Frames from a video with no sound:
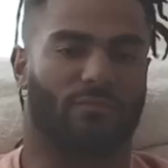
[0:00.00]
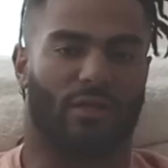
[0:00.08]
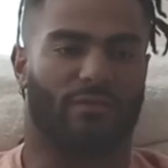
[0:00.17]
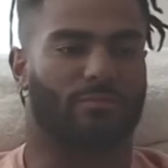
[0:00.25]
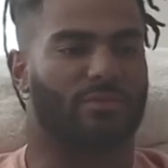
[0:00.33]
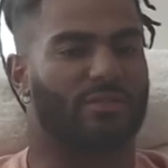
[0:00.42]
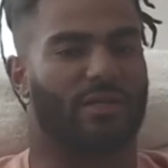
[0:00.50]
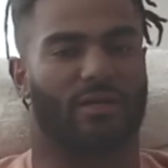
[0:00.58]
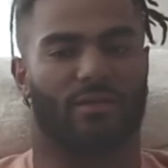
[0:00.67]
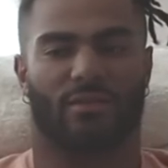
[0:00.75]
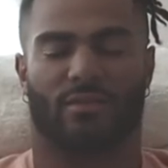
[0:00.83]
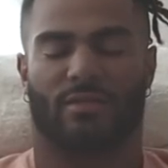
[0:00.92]
love him to
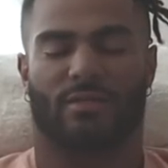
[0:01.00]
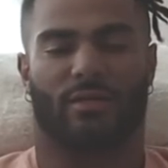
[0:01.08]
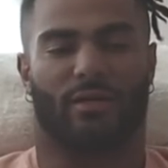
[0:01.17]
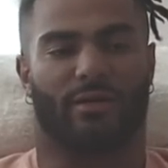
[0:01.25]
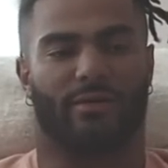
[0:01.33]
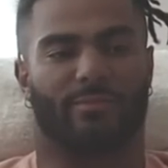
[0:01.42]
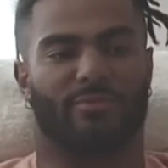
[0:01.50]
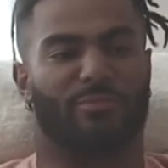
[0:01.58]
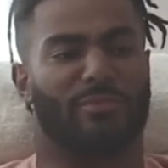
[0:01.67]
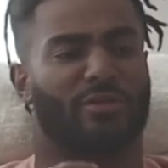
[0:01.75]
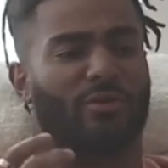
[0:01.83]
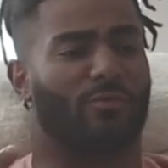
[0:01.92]
death.
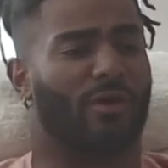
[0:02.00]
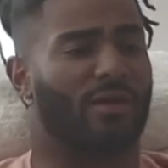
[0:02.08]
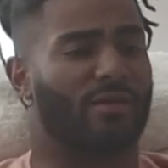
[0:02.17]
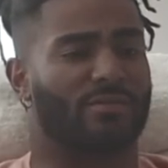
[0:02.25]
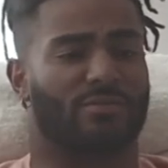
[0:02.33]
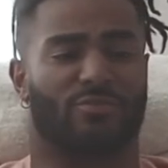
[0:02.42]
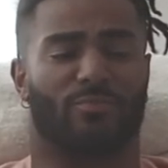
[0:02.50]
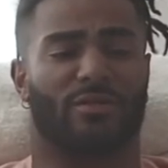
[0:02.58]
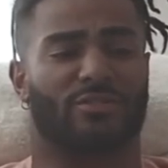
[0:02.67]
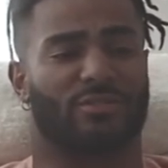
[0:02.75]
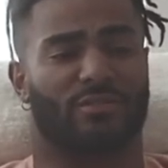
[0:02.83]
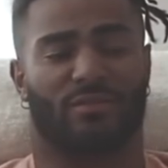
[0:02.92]
DeMeco Ryans, you
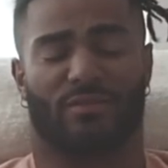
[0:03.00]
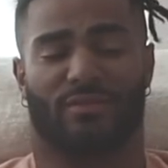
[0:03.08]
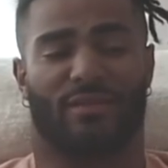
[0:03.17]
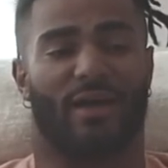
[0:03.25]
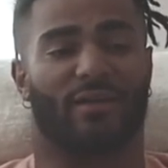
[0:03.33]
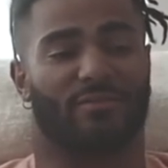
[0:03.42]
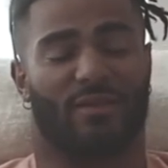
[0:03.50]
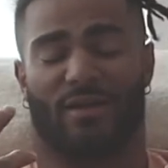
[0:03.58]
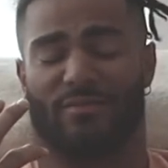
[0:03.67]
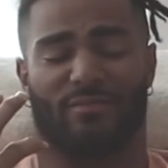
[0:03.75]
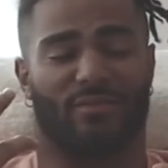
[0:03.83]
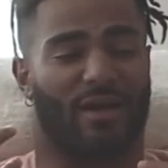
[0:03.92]
mentioned that
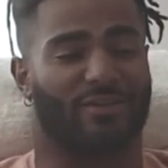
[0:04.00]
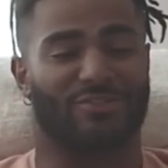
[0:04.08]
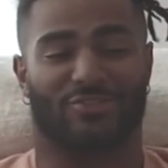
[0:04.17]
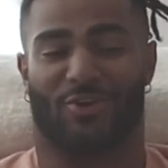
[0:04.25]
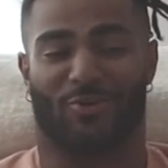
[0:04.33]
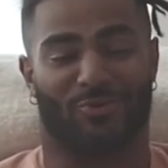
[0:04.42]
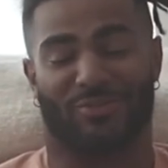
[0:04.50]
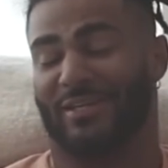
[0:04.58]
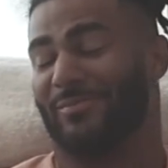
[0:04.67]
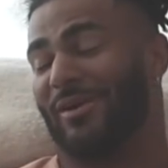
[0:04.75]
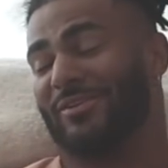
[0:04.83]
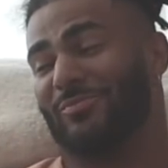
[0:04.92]
I could talk all day
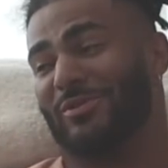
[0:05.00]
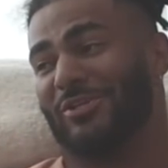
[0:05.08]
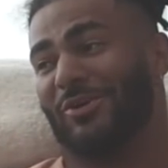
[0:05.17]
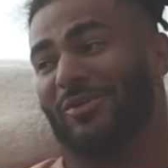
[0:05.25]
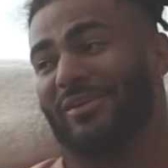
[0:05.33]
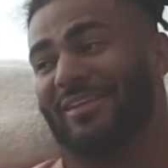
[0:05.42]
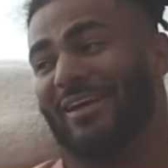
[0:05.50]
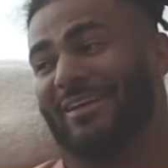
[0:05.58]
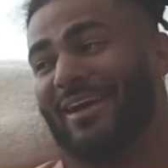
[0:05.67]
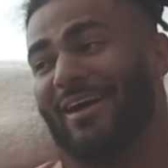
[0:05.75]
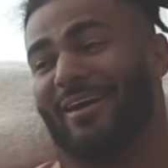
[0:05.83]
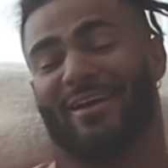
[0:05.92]
about DeMeco. That
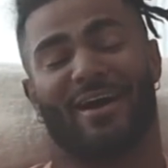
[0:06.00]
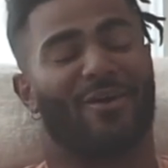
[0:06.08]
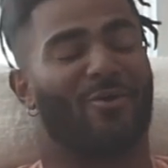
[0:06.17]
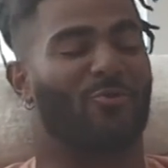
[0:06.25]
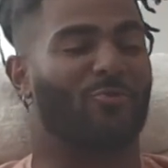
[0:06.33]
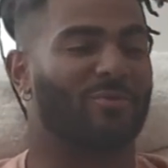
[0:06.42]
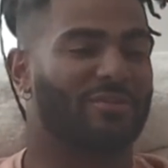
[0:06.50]
guy, I owe